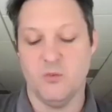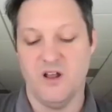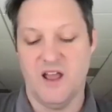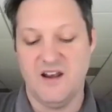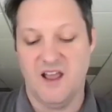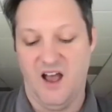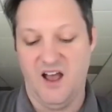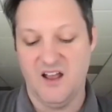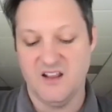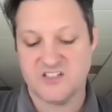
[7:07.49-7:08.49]
well,
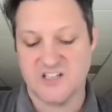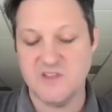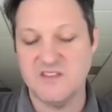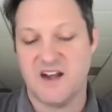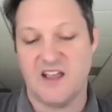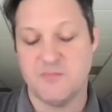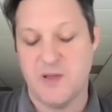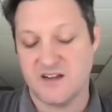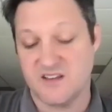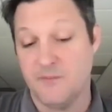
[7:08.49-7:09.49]
and something that I've
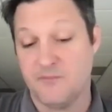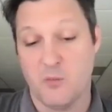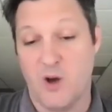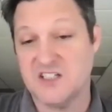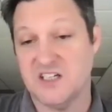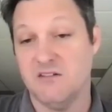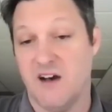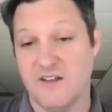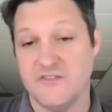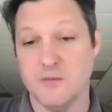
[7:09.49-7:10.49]
picked up from watching a
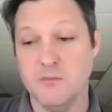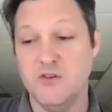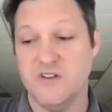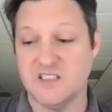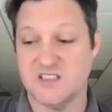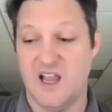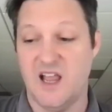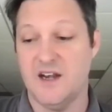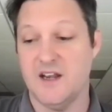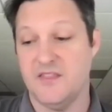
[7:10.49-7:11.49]
lot of your movies,
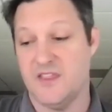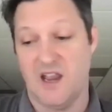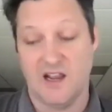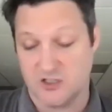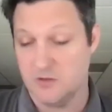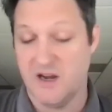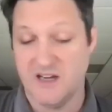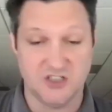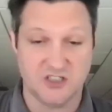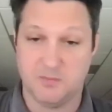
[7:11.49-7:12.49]
and the answer
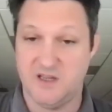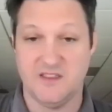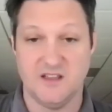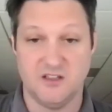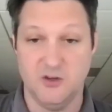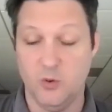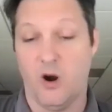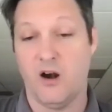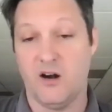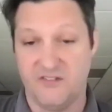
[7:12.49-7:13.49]
might just be that you
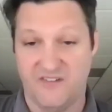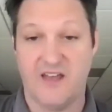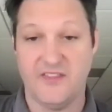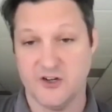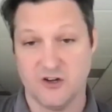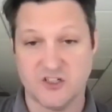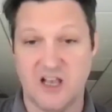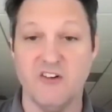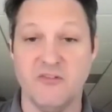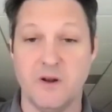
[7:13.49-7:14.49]
are a father
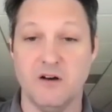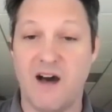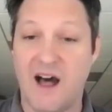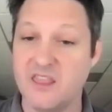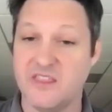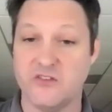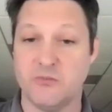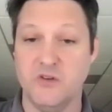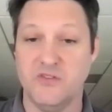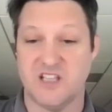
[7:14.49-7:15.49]
yourself, but a lot of these
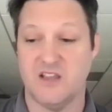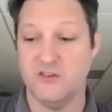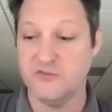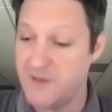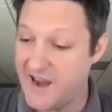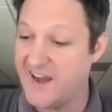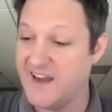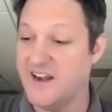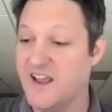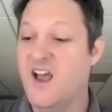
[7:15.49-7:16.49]
movies that you've
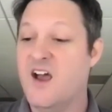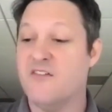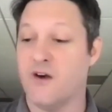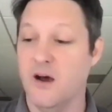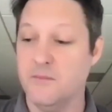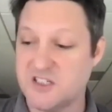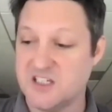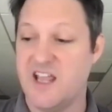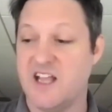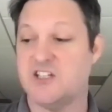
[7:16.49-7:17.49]
made, from
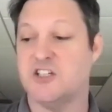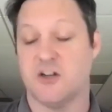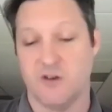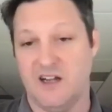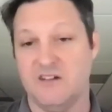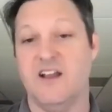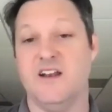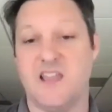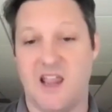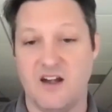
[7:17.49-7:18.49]
Snitch to
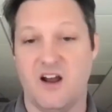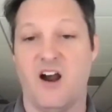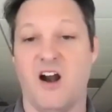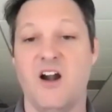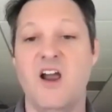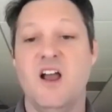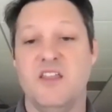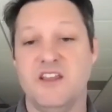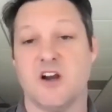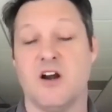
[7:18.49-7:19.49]
Greenland, Kandahar,
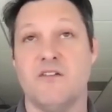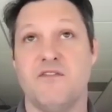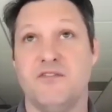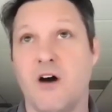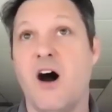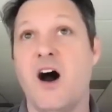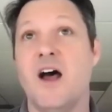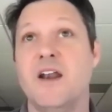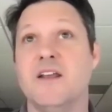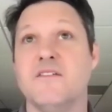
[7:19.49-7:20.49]
these are
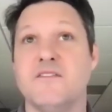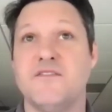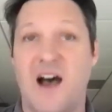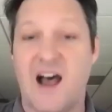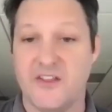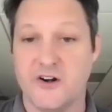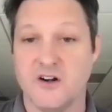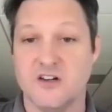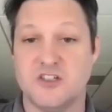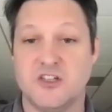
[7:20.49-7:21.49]
flawed
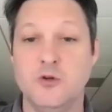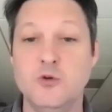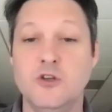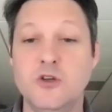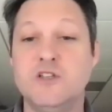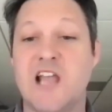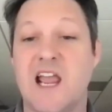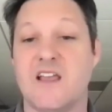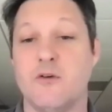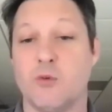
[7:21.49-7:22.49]
fathers. You
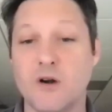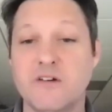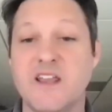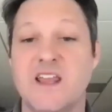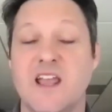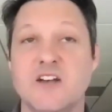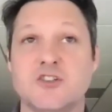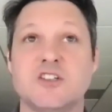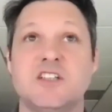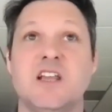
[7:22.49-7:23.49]
take a really
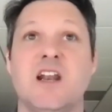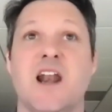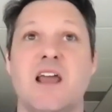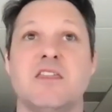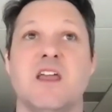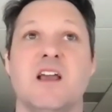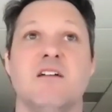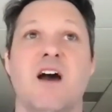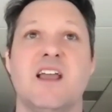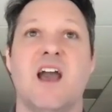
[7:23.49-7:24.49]
interesting and I think
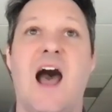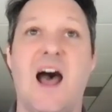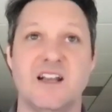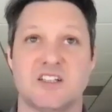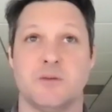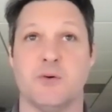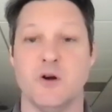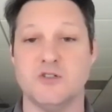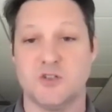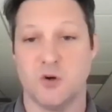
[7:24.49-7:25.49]
like honest
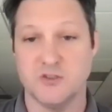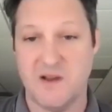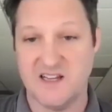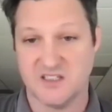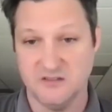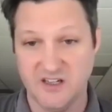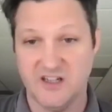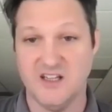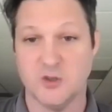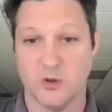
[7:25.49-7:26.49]
approach towards
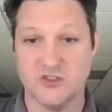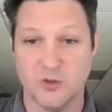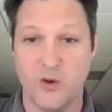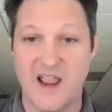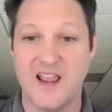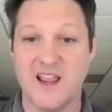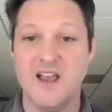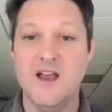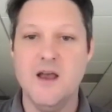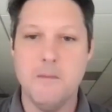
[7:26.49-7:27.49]
masculinity, towards the way
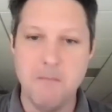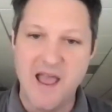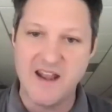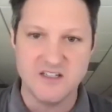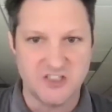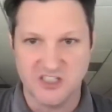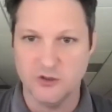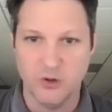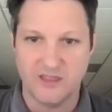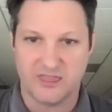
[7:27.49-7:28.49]
men
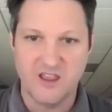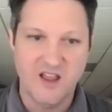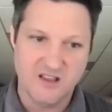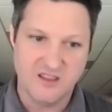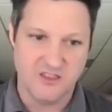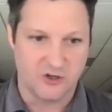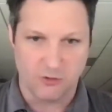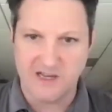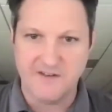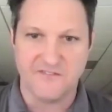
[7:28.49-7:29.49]
deal with the
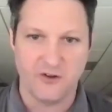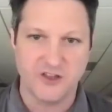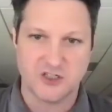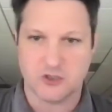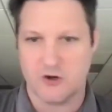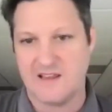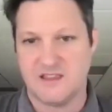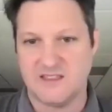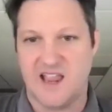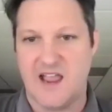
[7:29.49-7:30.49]
grief or the strength
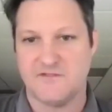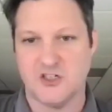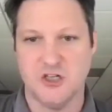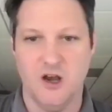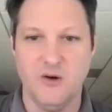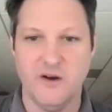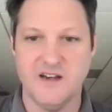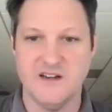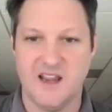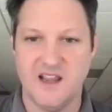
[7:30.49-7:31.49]
that they have to show
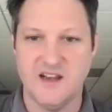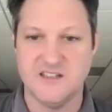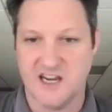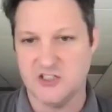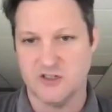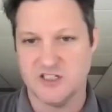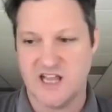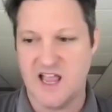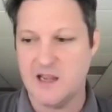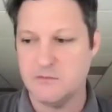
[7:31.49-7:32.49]
in dangerous
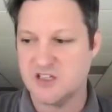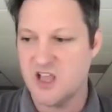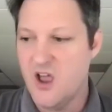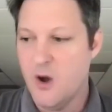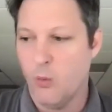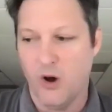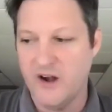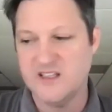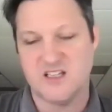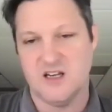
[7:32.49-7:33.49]
times. What
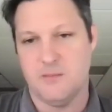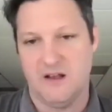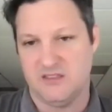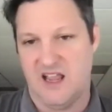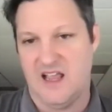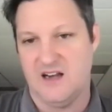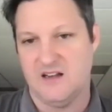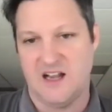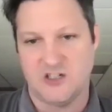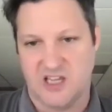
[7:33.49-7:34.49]
is it about that
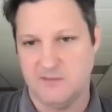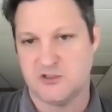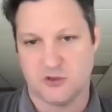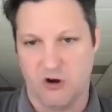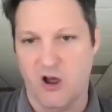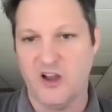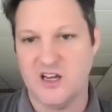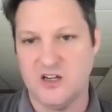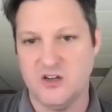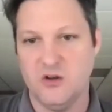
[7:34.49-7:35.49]
keeps
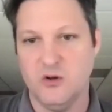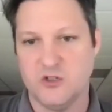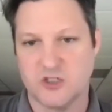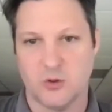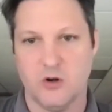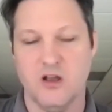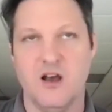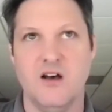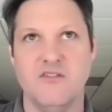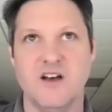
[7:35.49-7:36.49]
drawing you to sort
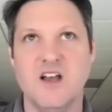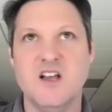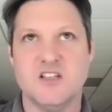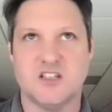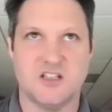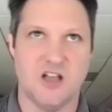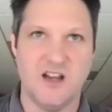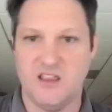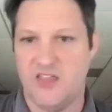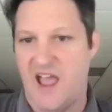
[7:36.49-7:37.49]
of
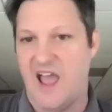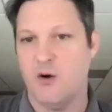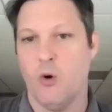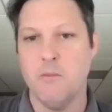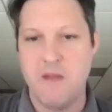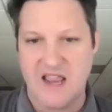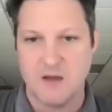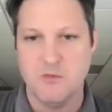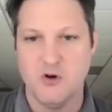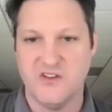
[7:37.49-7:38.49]
study that or make
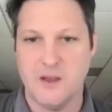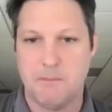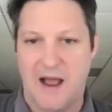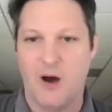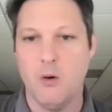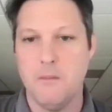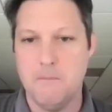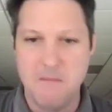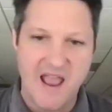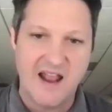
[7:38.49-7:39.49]
a movie about
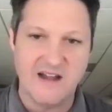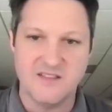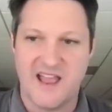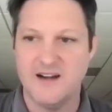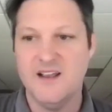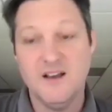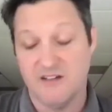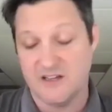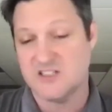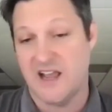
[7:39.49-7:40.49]
men that,
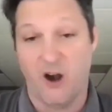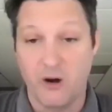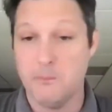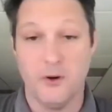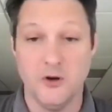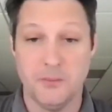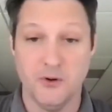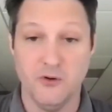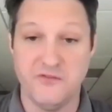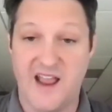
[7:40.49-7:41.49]
like you said, aren't
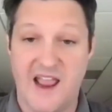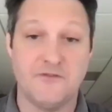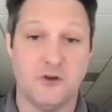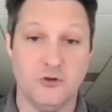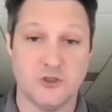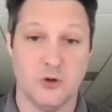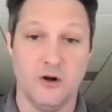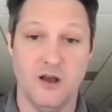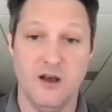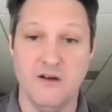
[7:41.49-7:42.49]
bulletproof and have to
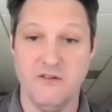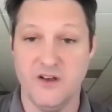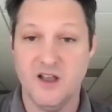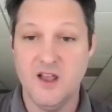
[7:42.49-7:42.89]
sort of